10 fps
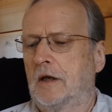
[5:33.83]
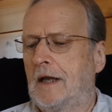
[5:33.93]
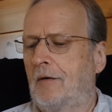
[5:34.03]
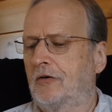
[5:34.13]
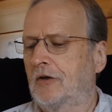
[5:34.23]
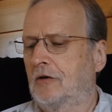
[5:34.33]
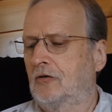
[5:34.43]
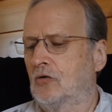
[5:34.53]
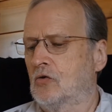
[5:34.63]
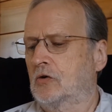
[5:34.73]
Now as they
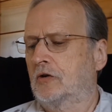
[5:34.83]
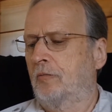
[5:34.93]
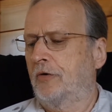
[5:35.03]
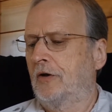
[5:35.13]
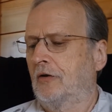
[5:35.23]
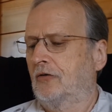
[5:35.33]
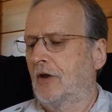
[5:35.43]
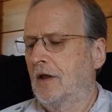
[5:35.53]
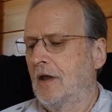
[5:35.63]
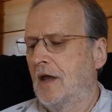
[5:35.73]
talked, the prince
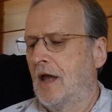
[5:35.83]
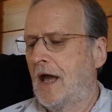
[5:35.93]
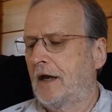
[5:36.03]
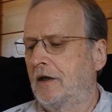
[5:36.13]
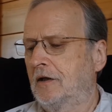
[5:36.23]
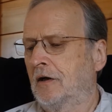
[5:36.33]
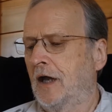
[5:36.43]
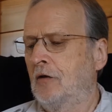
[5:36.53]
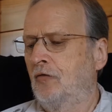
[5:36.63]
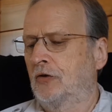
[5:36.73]
had a young
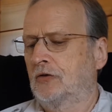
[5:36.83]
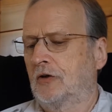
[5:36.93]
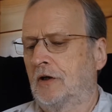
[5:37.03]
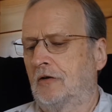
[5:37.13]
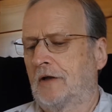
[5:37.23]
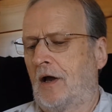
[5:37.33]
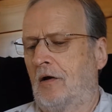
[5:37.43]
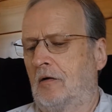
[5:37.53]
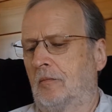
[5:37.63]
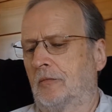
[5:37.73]
infant in his
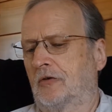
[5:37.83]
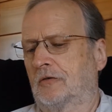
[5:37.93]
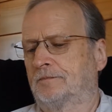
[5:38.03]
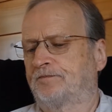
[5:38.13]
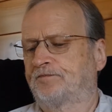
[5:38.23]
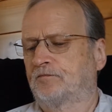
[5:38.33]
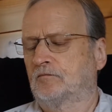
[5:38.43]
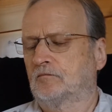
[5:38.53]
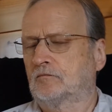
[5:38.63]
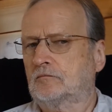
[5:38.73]
arms.
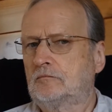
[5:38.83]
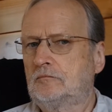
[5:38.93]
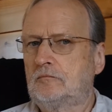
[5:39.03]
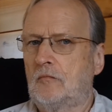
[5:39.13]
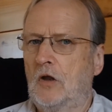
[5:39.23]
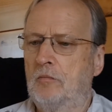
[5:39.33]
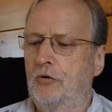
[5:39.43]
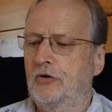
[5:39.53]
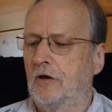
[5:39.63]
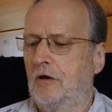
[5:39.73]
The
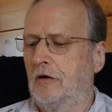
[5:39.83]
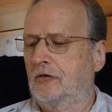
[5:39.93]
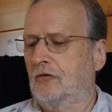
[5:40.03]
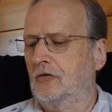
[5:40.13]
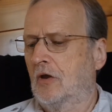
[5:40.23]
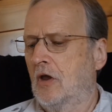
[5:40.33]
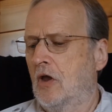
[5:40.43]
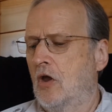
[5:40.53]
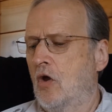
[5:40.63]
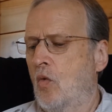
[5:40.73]
Buddha asks,
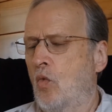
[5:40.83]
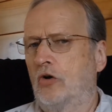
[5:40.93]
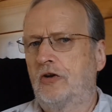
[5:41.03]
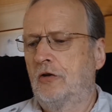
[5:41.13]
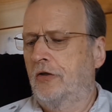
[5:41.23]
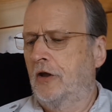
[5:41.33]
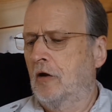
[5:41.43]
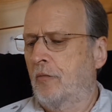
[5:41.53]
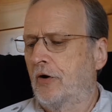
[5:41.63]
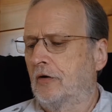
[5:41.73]
what do you
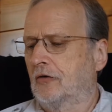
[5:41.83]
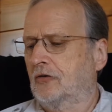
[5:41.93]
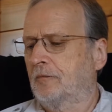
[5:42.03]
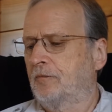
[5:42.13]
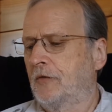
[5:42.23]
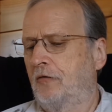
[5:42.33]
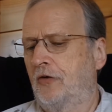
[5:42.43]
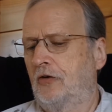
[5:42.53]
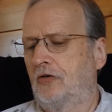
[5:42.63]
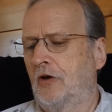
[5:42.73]
think, Prince, if
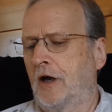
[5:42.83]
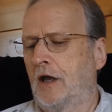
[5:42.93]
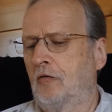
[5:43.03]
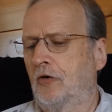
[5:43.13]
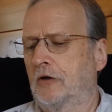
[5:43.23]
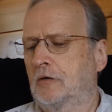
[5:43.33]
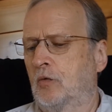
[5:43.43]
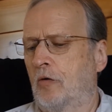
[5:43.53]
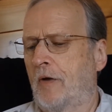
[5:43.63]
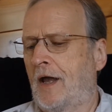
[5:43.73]
this young infant
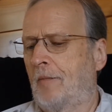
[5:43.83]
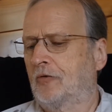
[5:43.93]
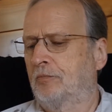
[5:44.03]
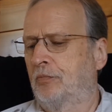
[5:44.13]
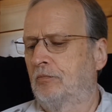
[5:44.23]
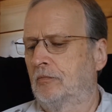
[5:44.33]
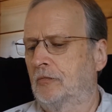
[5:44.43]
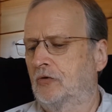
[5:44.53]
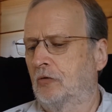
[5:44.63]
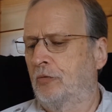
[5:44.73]
were perhaps
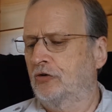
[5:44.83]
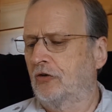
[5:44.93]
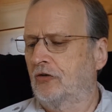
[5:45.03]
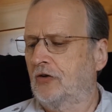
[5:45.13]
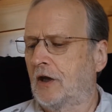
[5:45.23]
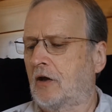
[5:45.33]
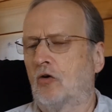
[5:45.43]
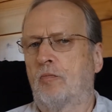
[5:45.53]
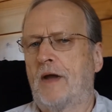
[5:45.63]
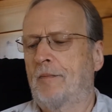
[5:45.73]
to put a stick
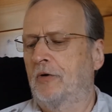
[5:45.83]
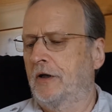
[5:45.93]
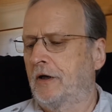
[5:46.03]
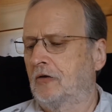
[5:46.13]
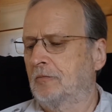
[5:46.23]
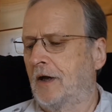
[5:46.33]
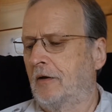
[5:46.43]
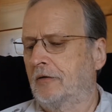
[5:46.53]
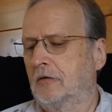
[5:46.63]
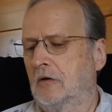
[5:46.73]
or pebble in his
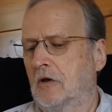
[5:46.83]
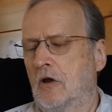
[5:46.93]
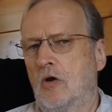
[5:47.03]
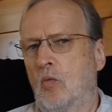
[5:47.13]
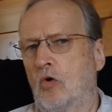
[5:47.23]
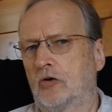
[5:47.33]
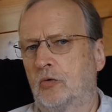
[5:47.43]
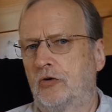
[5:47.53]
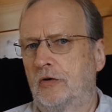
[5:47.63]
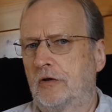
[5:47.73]
mouth, what
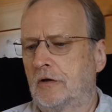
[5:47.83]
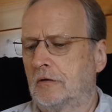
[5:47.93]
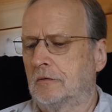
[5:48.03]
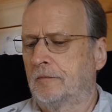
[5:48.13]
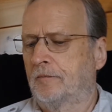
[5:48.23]
would you do?